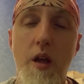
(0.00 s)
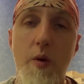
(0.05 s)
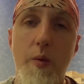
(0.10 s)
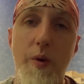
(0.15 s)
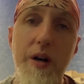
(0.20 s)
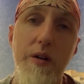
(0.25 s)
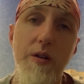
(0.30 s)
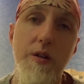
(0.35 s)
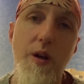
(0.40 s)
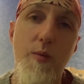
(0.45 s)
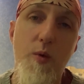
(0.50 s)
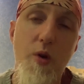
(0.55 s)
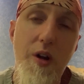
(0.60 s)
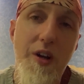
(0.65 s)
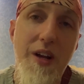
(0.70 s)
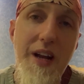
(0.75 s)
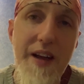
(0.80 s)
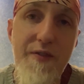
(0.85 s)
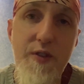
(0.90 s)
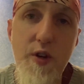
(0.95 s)
Well, good morning,
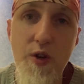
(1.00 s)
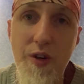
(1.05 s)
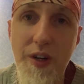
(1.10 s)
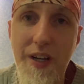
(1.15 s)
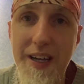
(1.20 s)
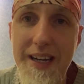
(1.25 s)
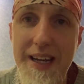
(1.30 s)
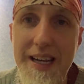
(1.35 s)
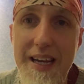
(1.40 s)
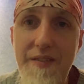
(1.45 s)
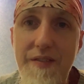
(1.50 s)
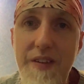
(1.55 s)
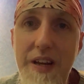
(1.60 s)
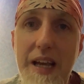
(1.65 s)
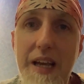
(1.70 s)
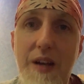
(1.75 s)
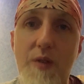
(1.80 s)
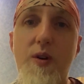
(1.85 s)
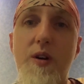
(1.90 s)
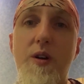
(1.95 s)
good afternoon, good
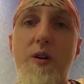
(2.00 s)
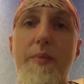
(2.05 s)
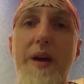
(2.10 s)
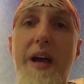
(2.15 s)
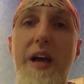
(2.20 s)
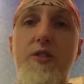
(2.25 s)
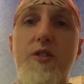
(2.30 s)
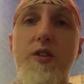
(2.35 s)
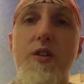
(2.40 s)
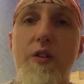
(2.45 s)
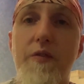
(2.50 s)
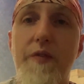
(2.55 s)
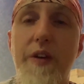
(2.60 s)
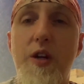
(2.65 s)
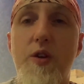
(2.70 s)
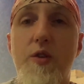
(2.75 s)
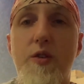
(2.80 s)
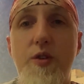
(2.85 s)
evening, and welcome back to another video.